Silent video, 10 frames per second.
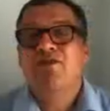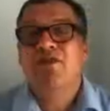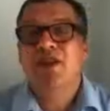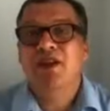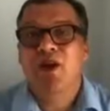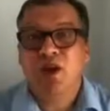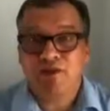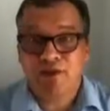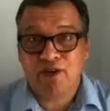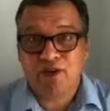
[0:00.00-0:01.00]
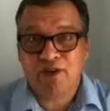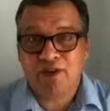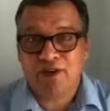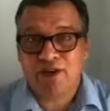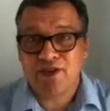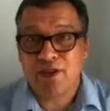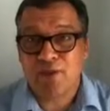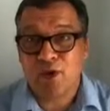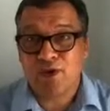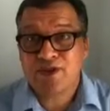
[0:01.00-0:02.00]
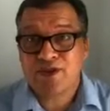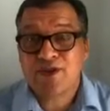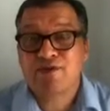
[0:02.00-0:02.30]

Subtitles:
We offer some courses